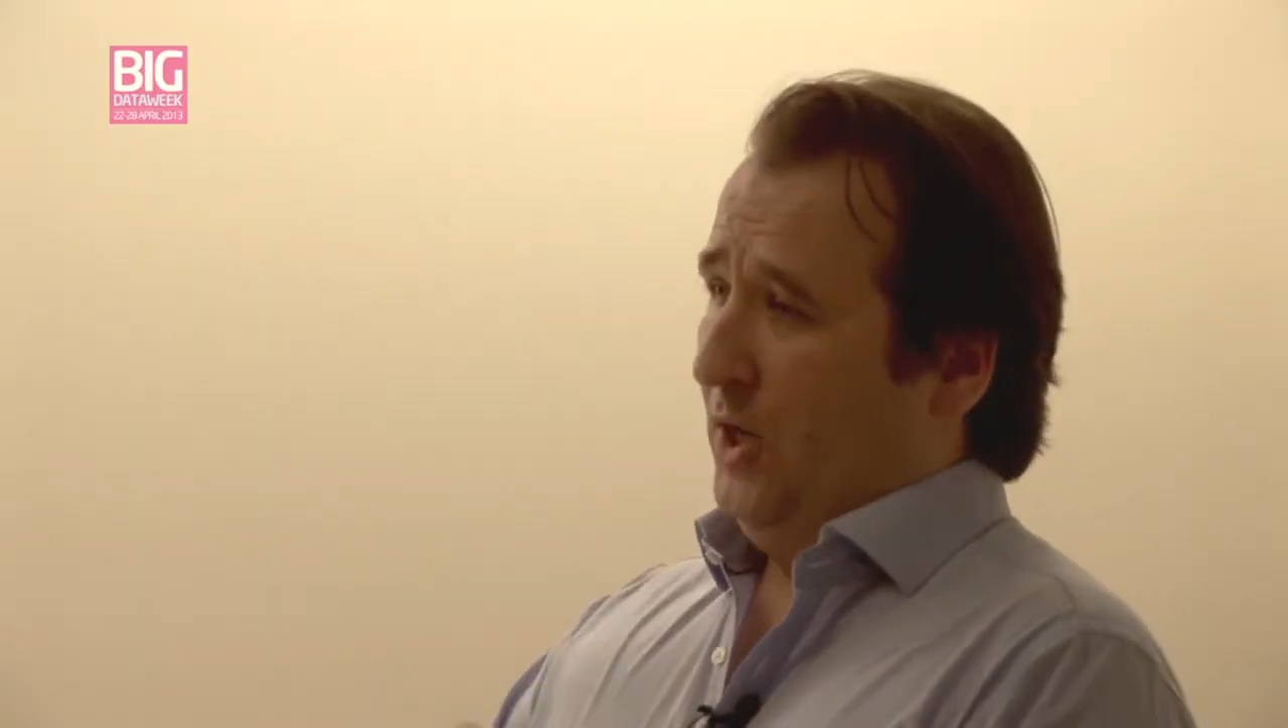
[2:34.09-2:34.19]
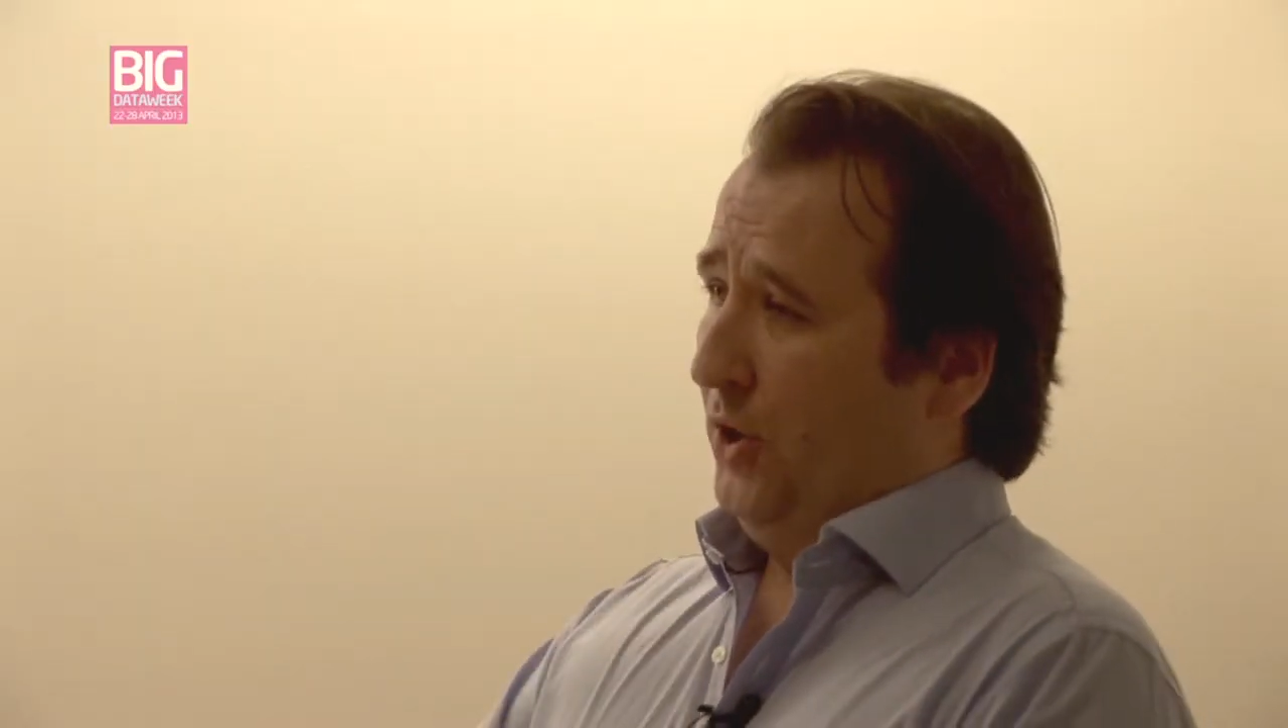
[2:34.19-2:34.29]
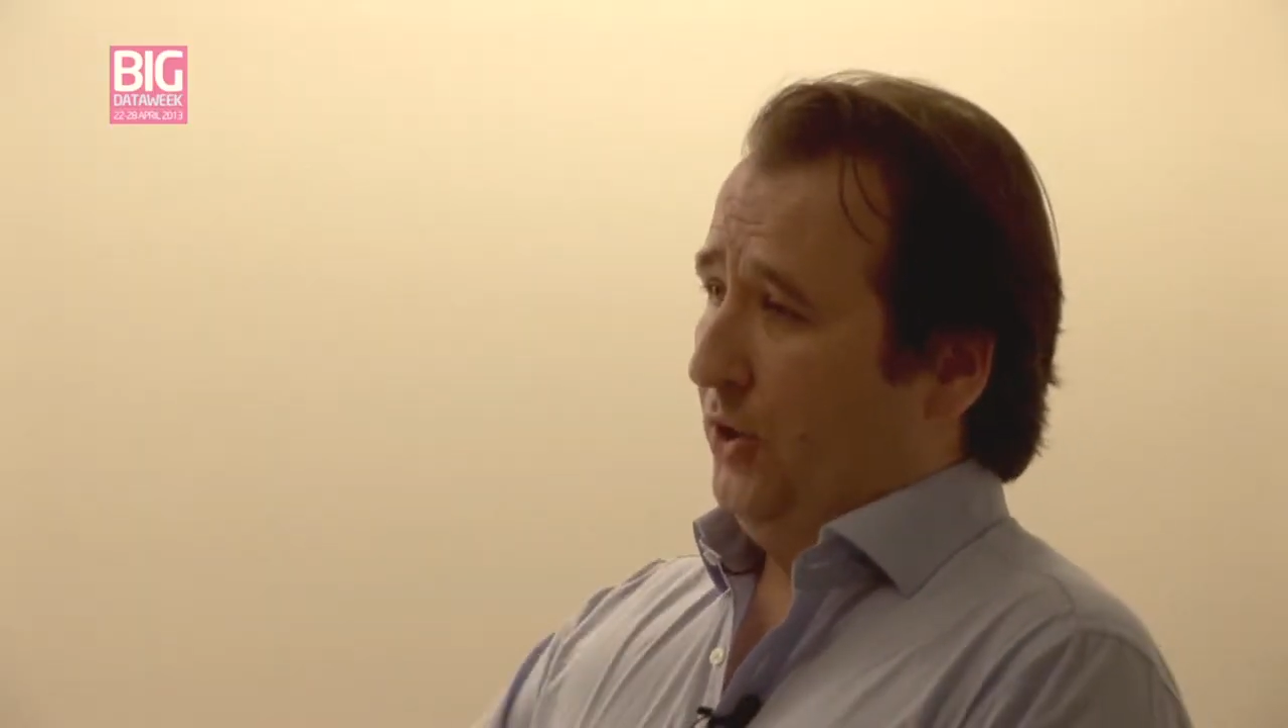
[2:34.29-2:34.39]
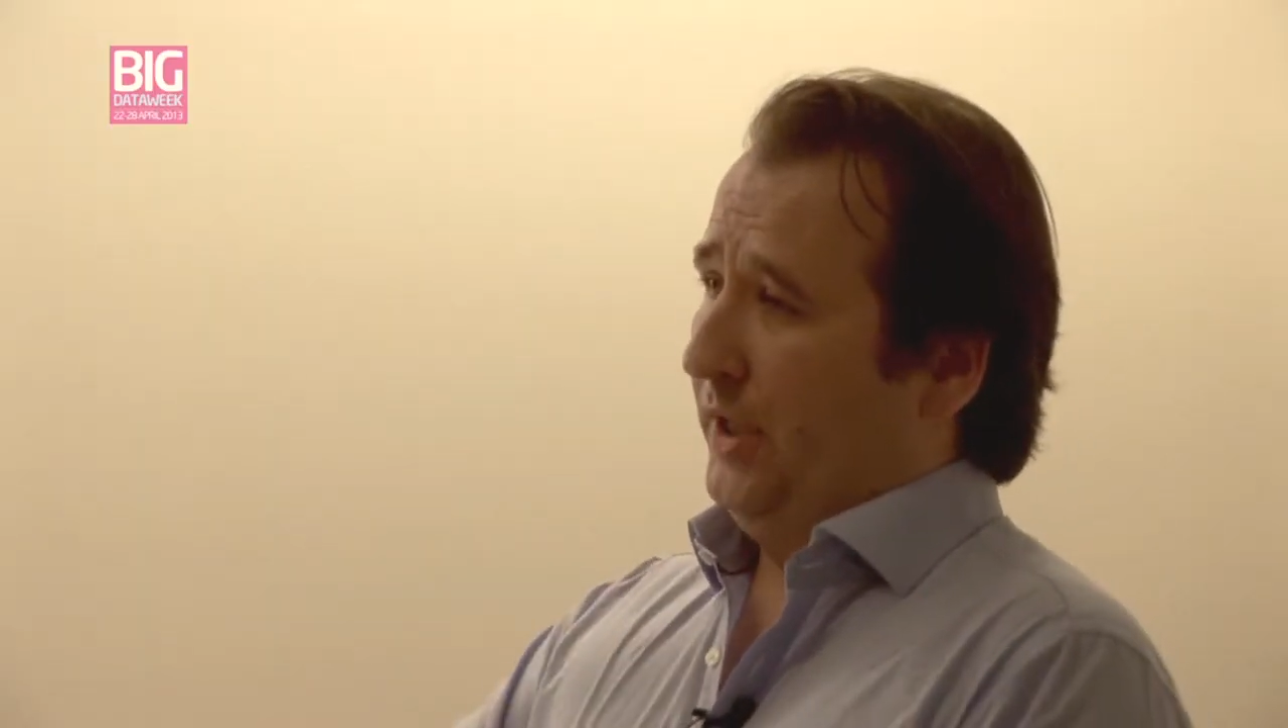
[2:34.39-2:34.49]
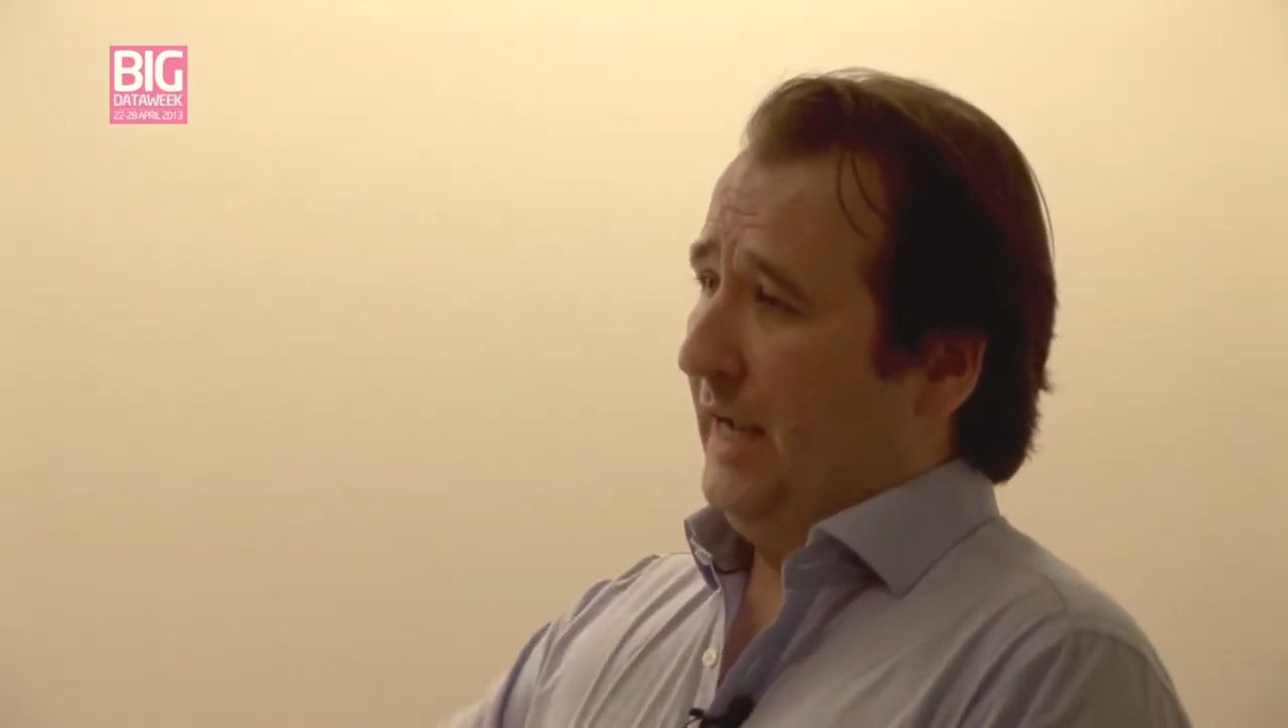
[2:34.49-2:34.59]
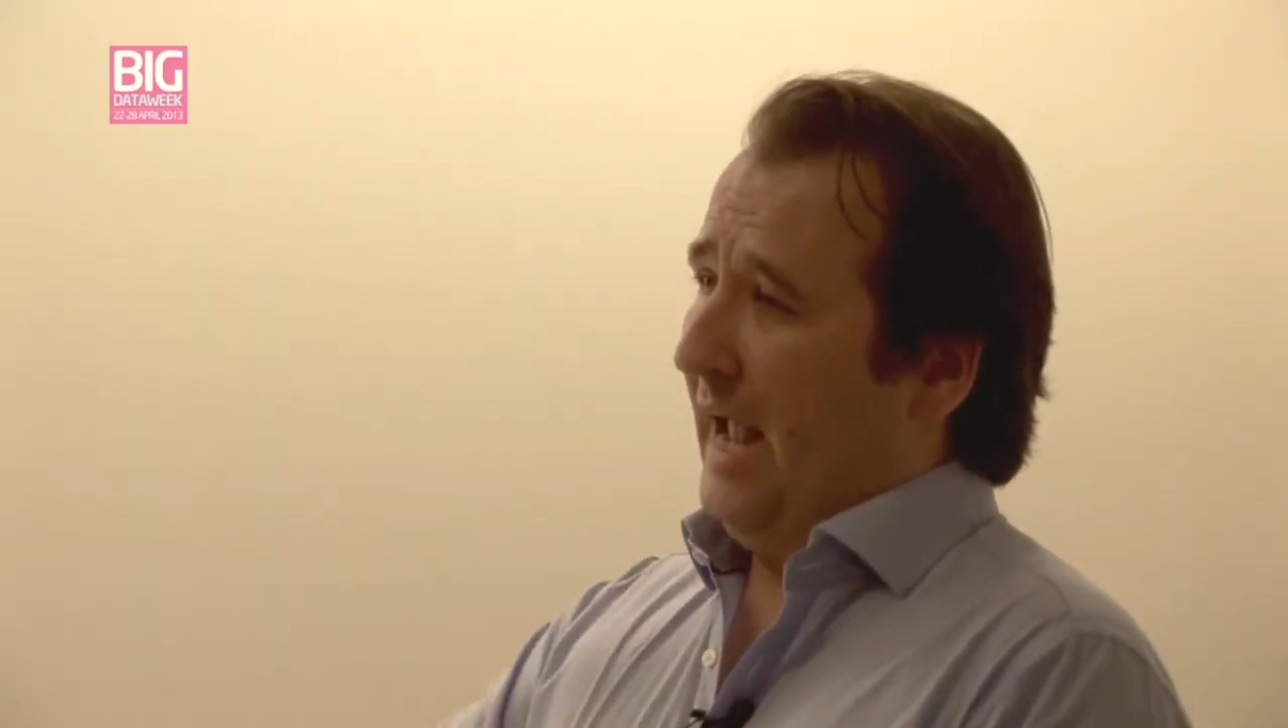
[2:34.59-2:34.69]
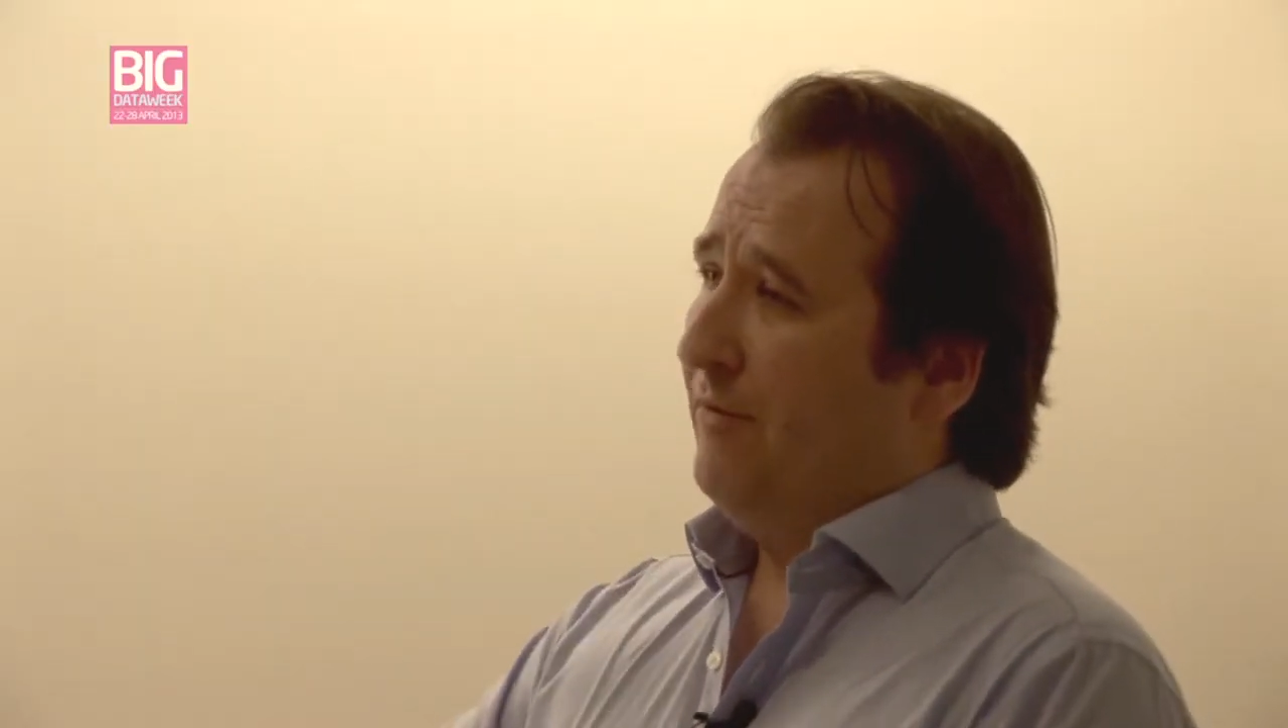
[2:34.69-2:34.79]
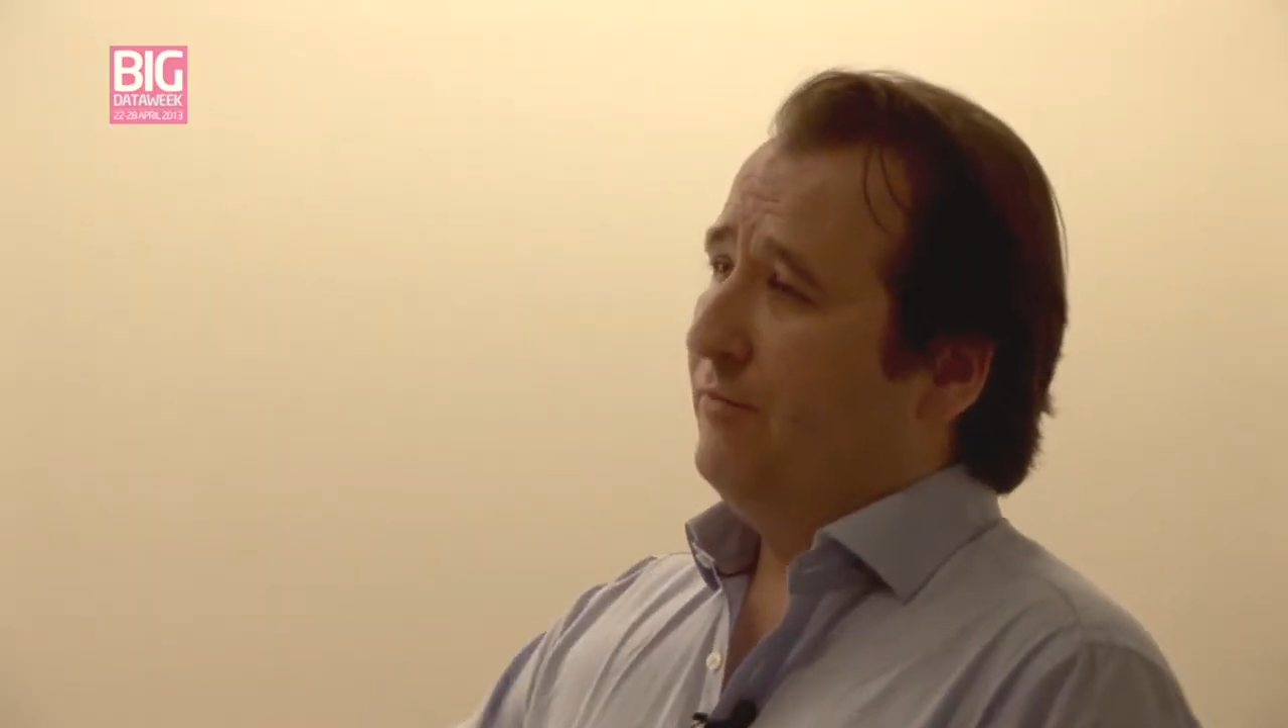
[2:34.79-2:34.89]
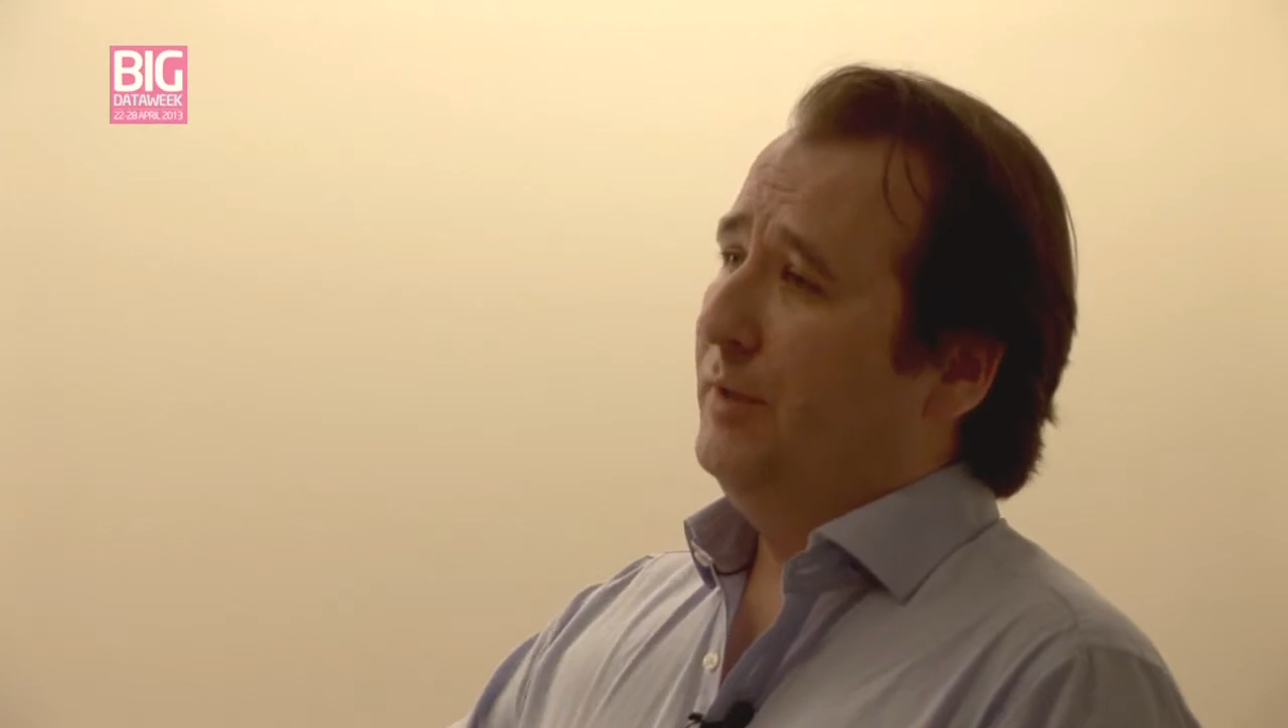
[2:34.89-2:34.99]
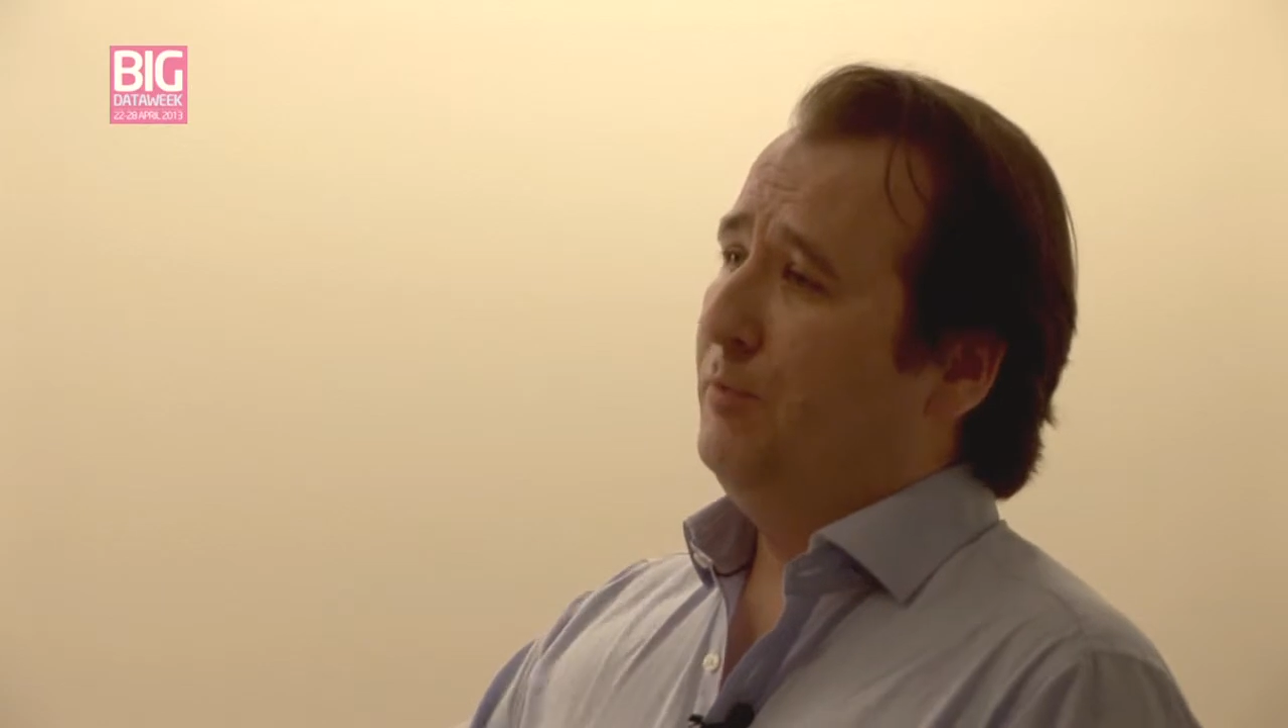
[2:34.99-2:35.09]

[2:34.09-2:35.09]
looking at every